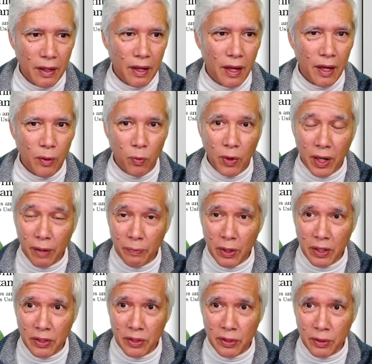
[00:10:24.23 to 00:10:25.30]
And what I'm going to
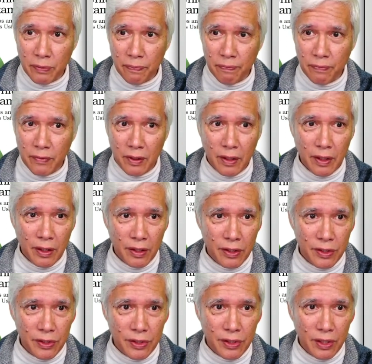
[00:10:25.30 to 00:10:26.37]
do
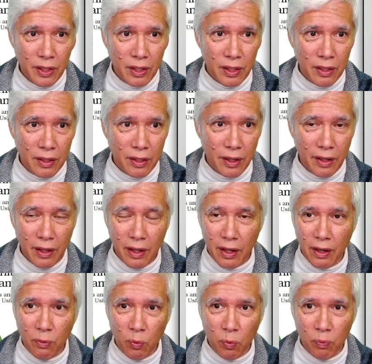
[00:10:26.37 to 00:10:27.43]
is
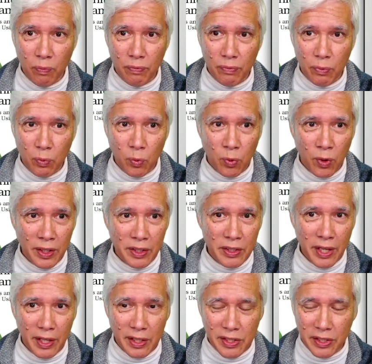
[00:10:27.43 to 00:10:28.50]
run
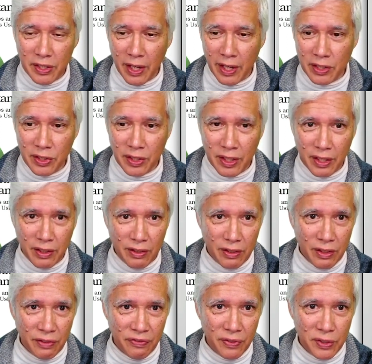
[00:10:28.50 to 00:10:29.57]
tests. Actually,
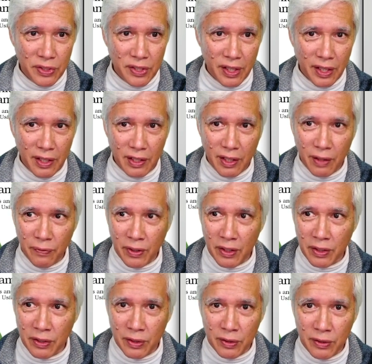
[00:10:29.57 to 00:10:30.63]
the first thing I'm going to
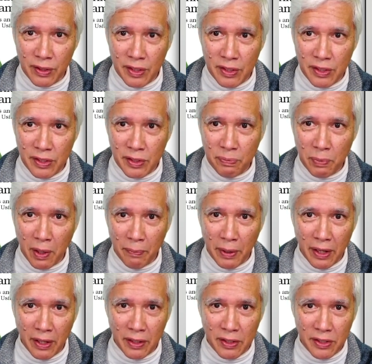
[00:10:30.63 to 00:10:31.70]
do is it's probably
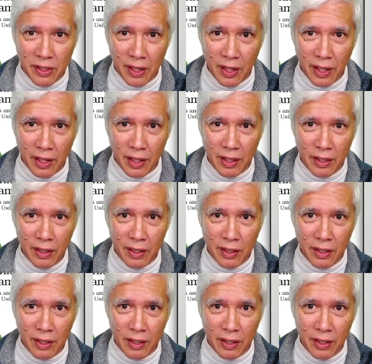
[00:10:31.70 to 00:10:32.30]
going to say,